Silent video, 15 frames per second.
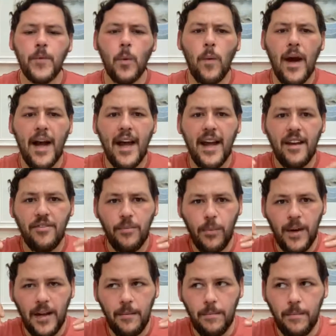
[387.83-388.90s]
where if
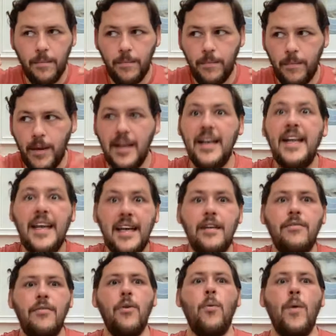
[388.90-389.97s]
we
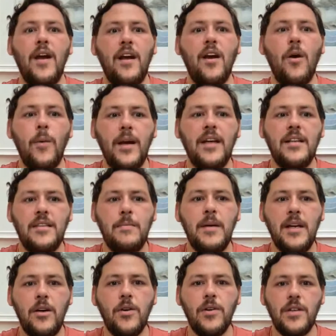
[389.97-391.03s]
believe that we're going to
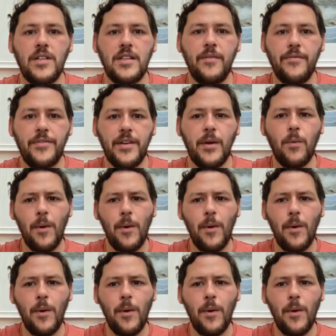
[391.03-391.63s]
be good at something,